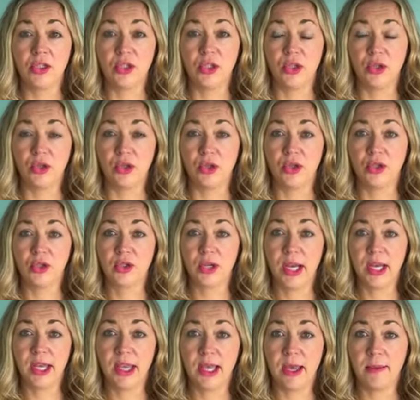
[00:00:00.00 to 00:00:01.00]
to
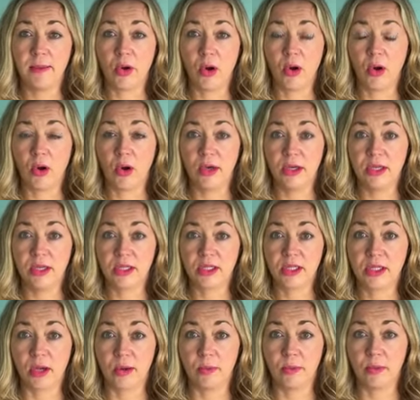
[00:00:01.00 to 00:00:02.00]
train them on
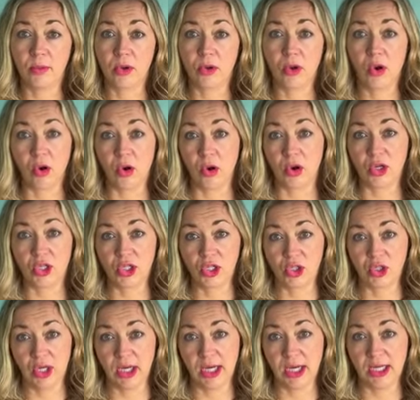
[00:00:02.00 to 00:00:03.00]
some
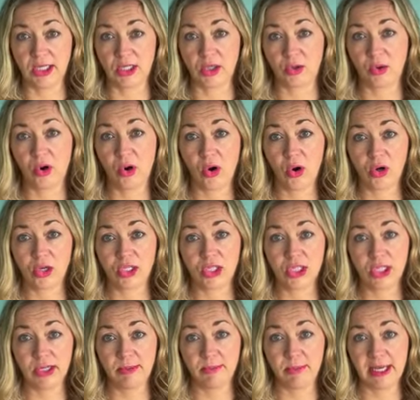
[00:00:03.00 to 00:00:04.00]
COSHH training. So
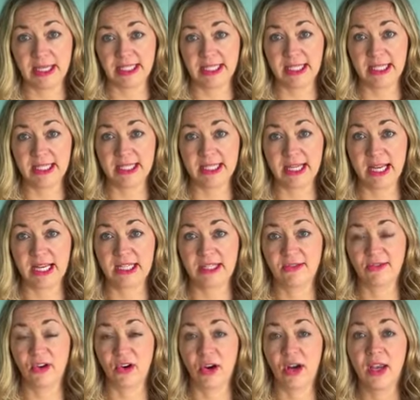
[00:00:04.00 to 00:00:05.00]
COSHH basically
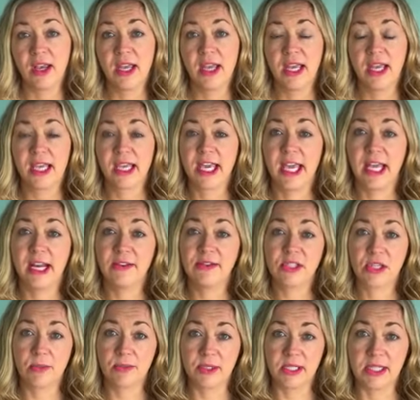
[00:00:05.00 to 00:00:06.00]
stands for Care of
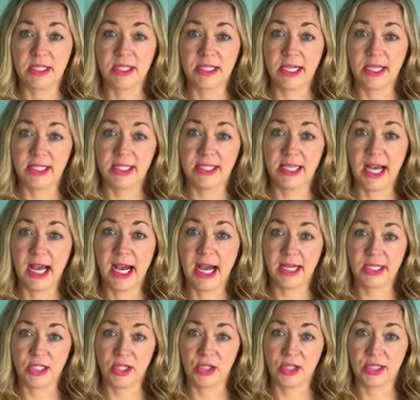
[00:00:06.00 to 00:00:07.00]
Substances
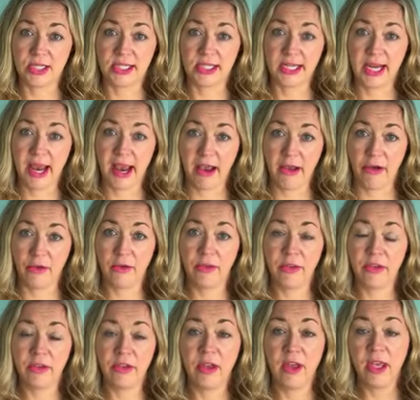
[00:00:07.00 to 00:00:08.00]
Hazardous to
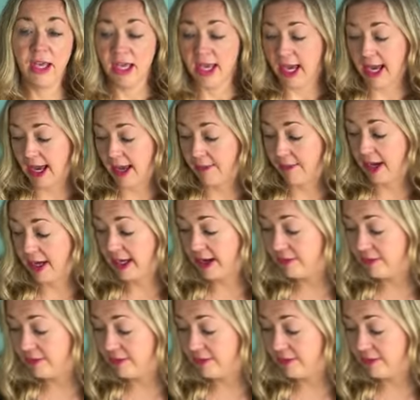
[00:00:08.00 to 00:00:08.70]
Health. And